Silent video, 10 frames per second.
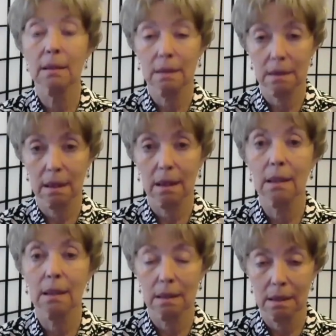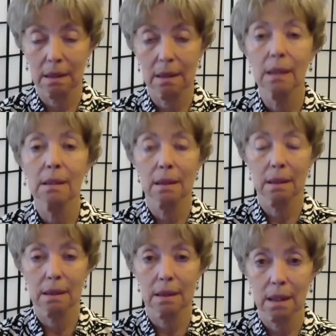Right, come in, tut,
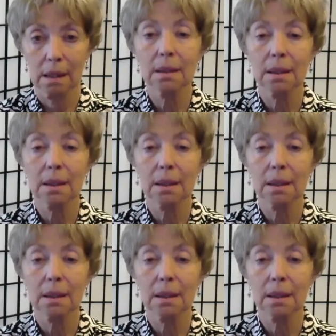you